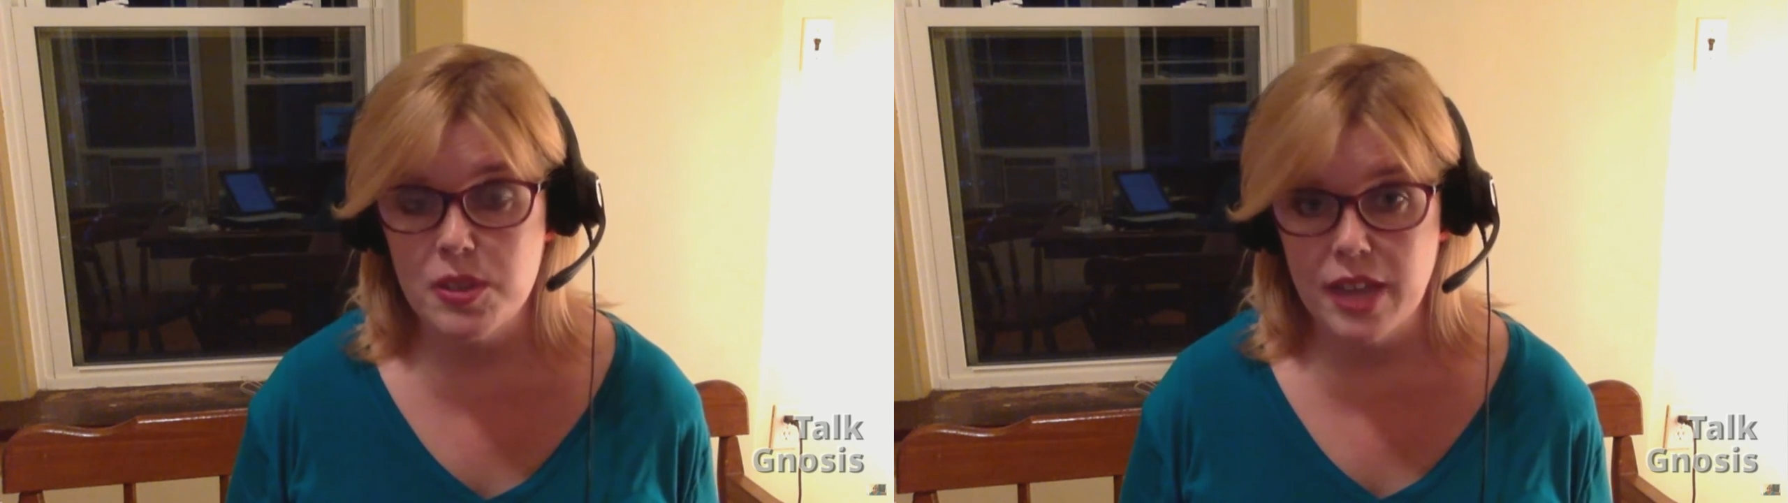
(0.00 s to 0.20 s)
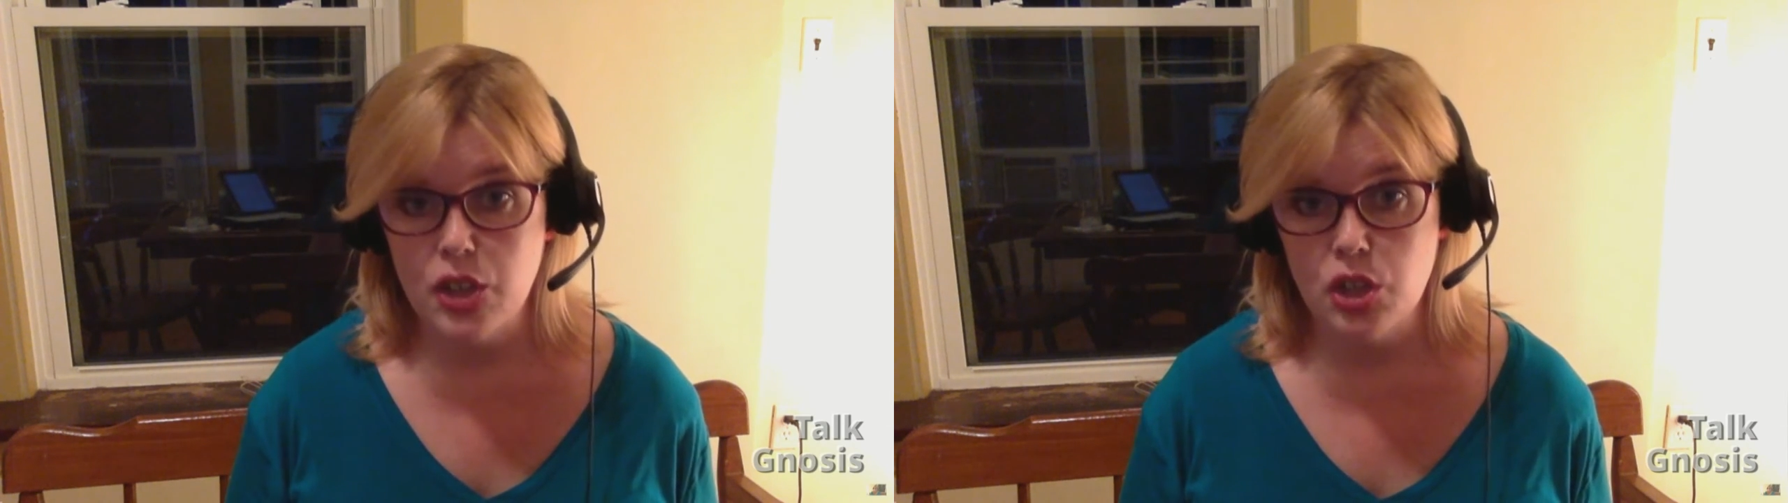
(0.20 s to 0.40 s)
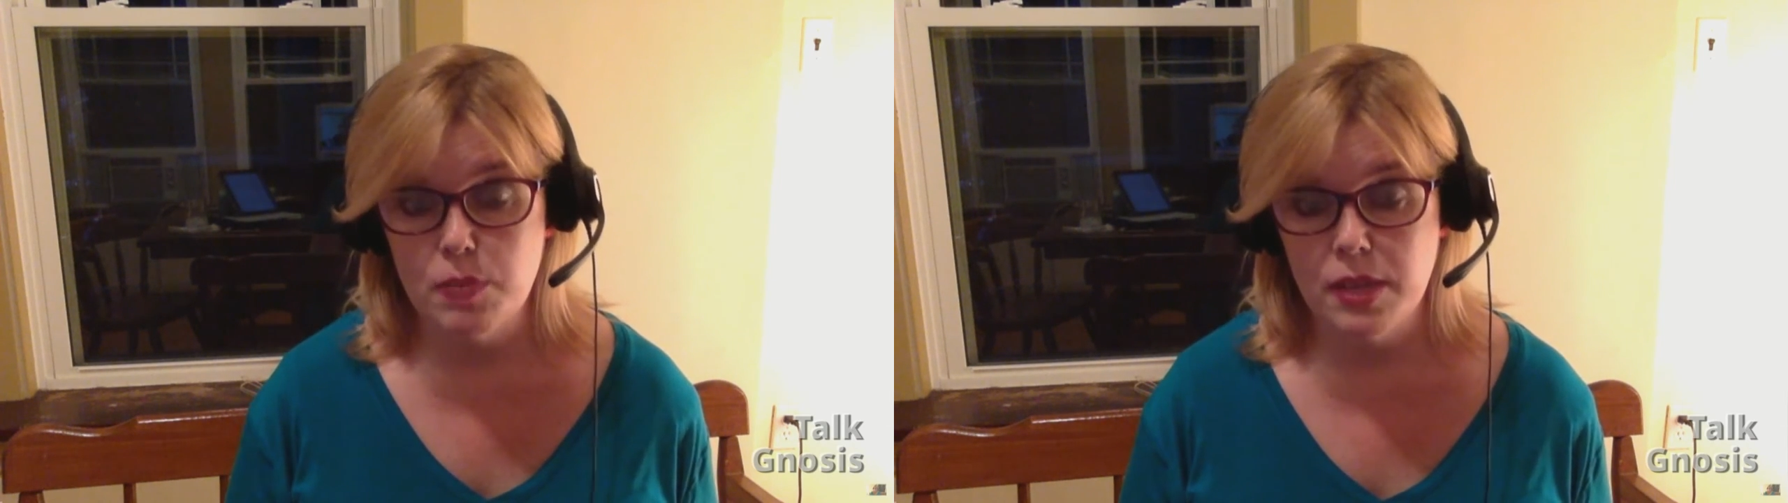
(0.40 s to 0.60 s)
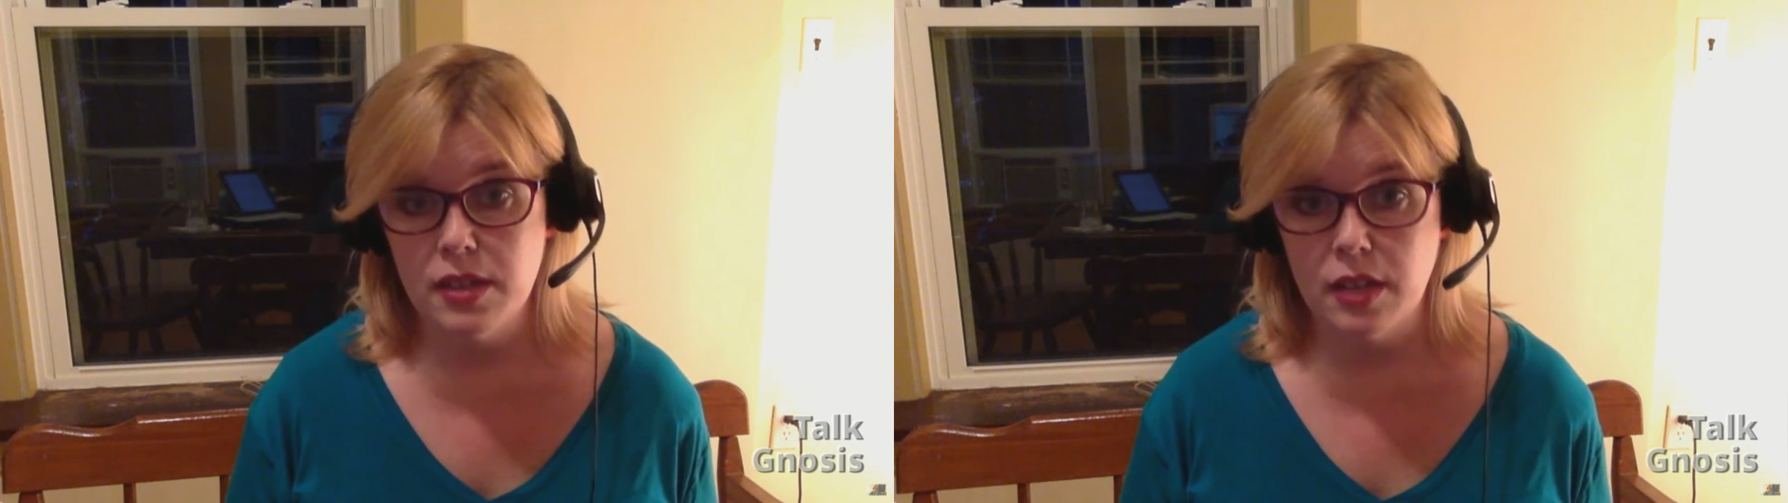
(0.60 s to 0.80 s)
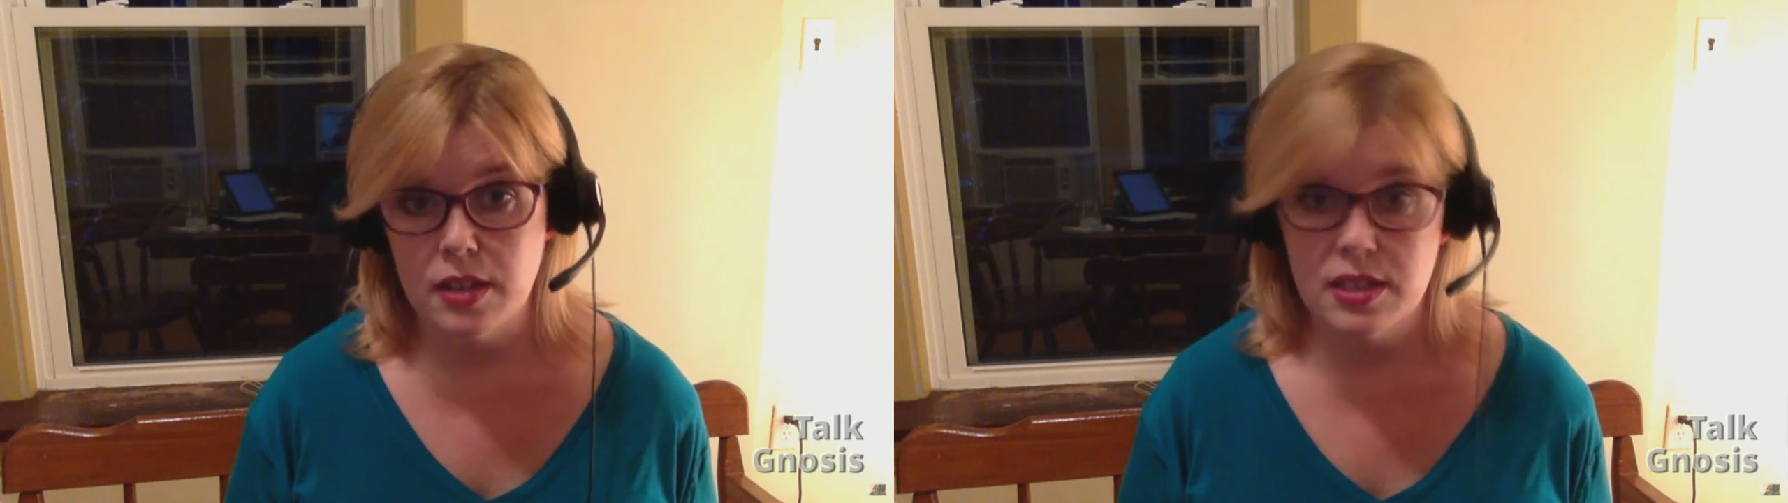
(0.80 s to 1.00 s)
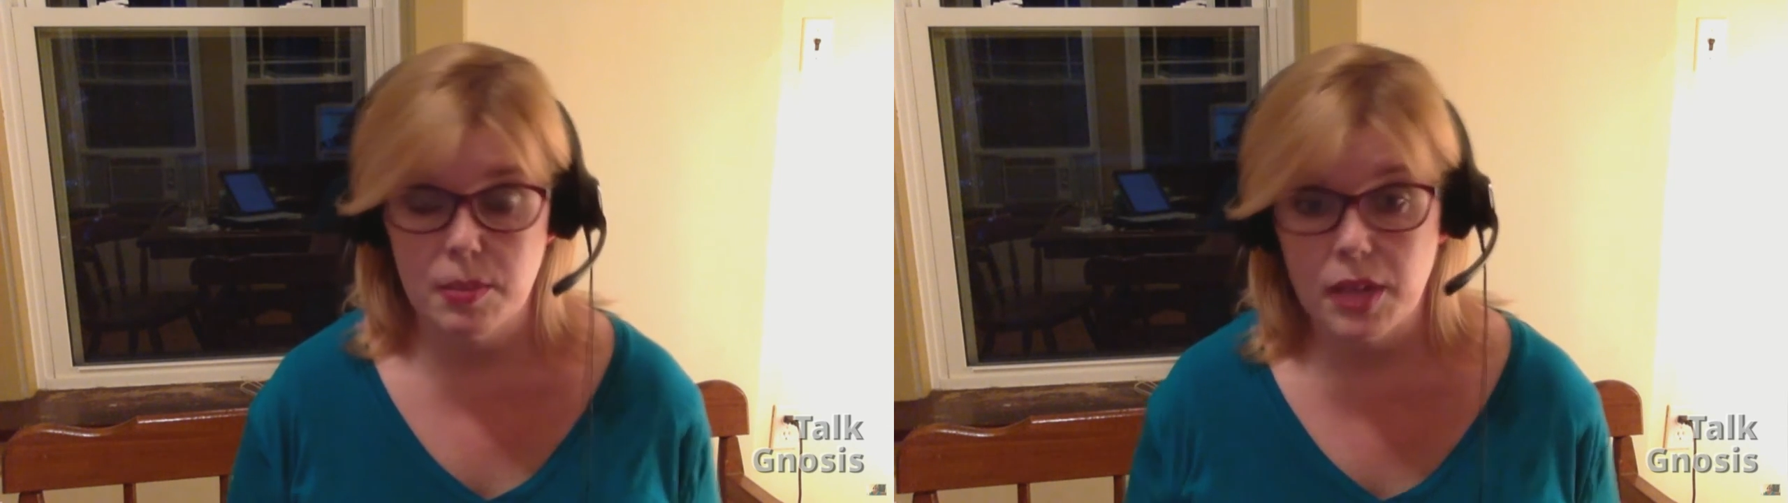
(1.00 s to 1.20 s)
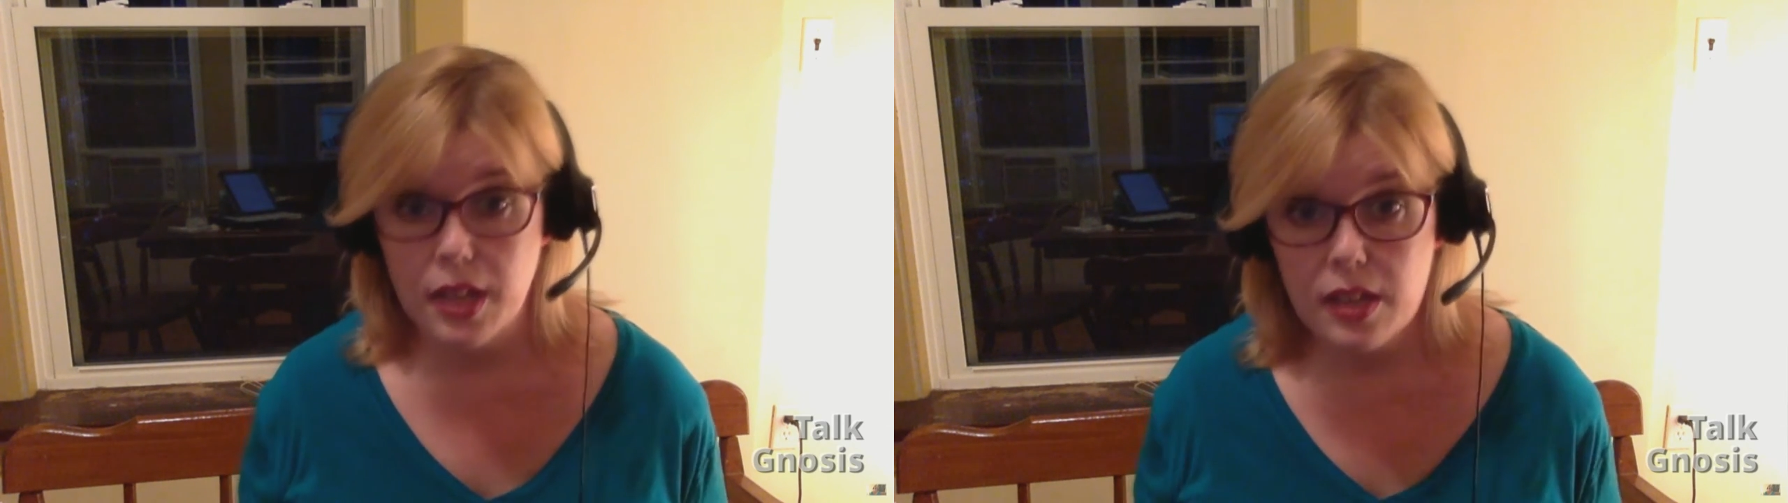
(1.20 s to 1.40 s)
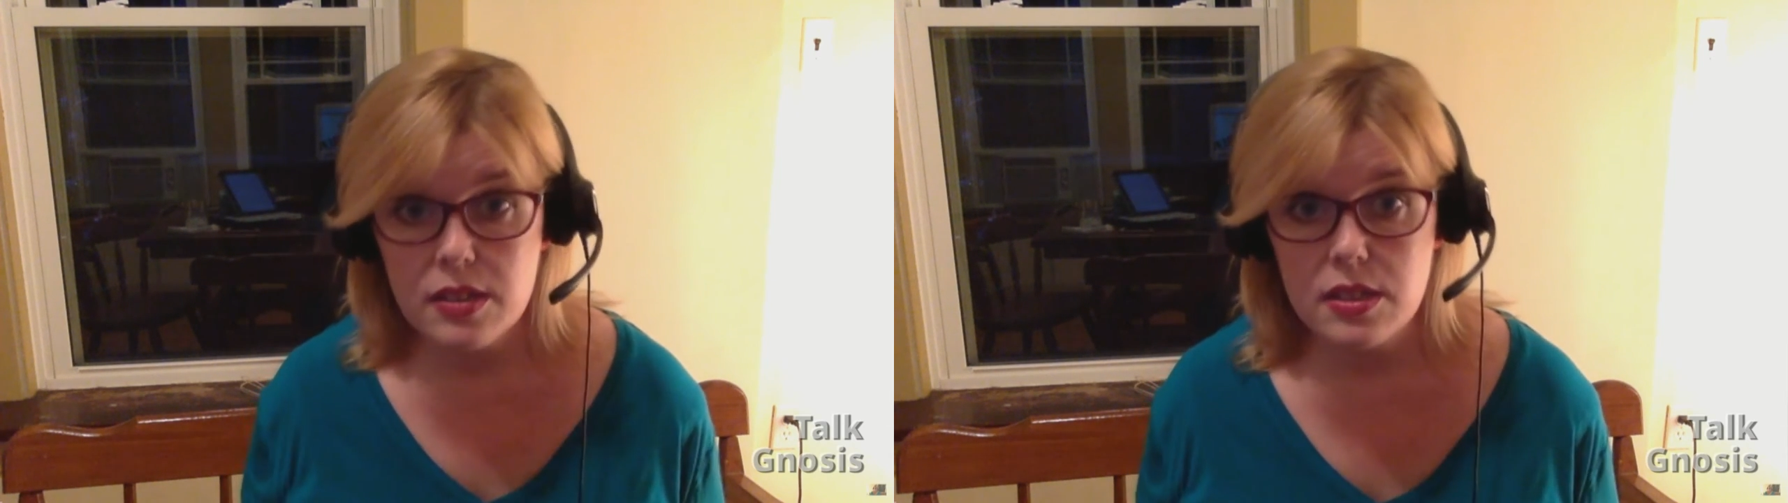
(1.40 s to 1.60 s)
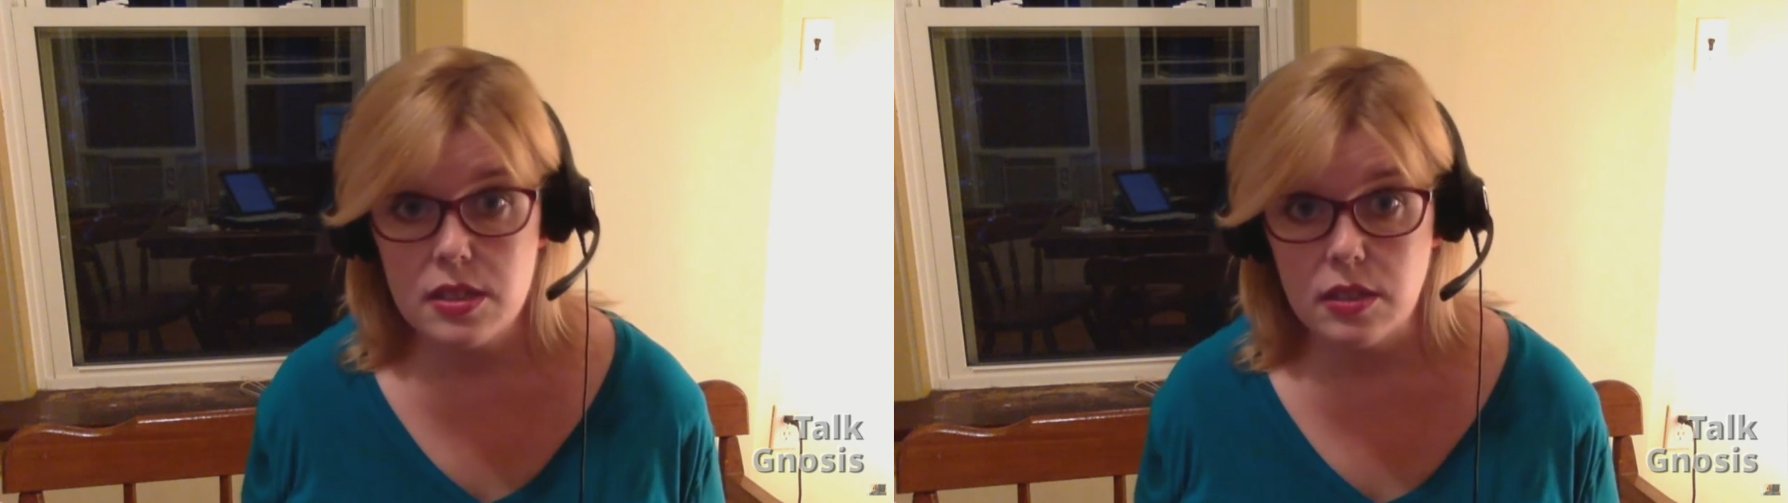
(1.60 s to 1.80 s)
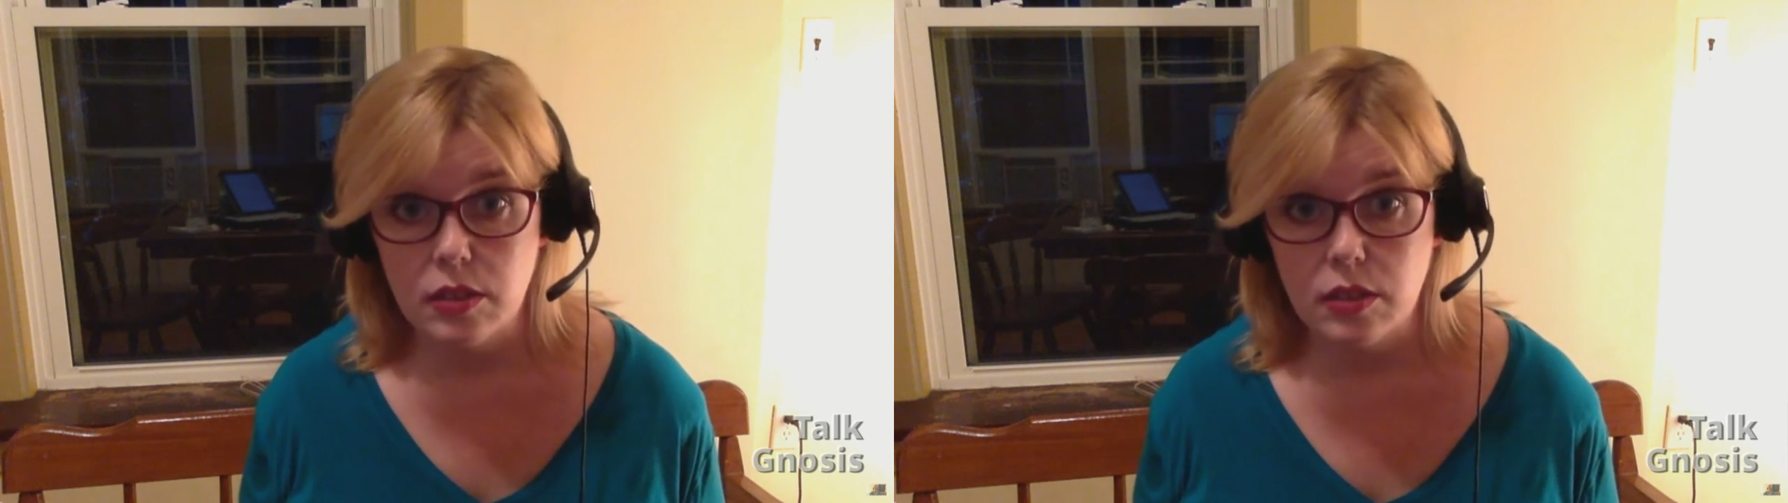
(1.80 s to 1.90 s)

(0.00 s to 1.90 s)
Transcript: It's actually being done in somebody else's